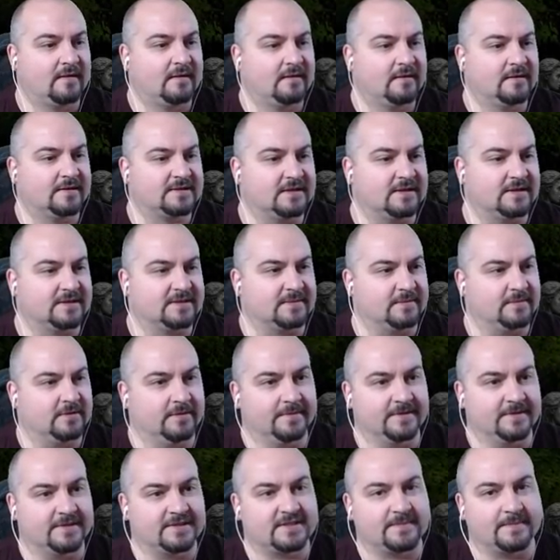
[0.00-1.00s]
Lots and lots of
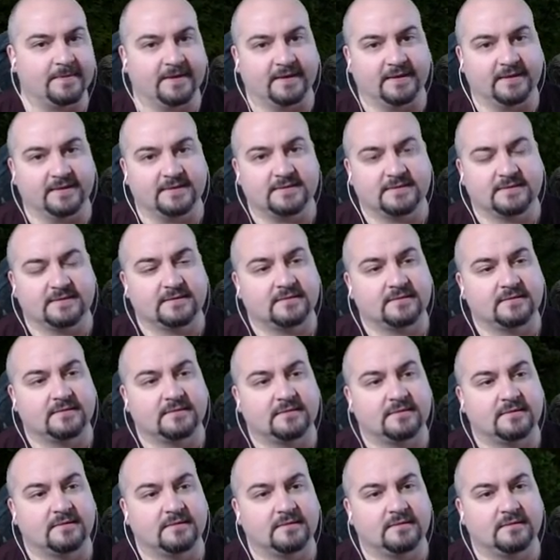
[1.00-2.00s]
movement speed.
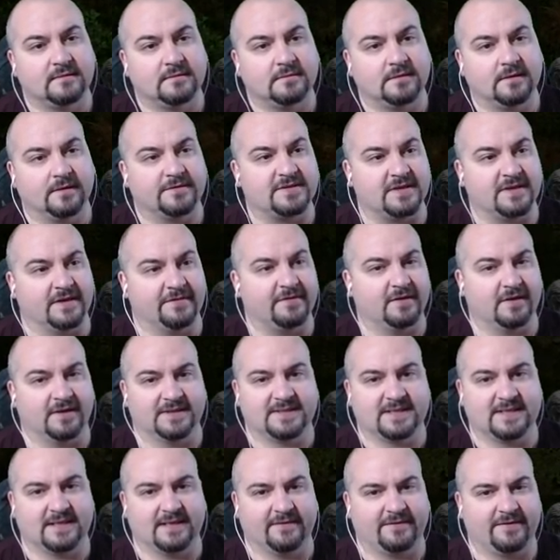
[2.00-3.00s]
Obviously, if you're
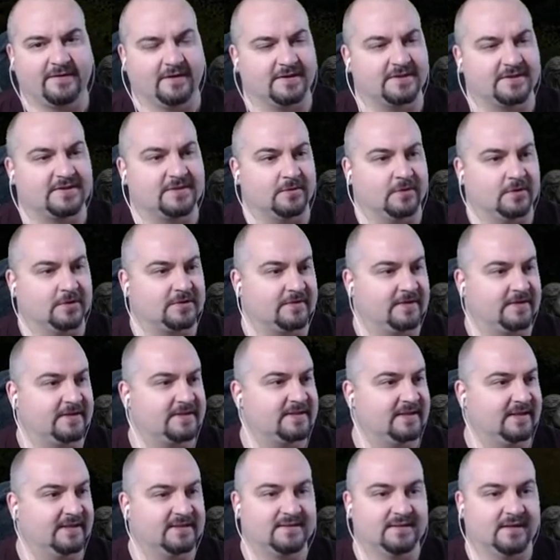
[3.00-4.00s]
on a sorceress,
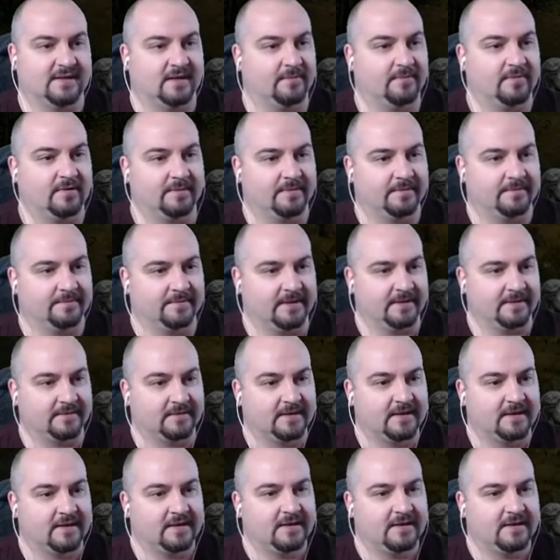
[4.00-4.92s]
then it's no problem, man.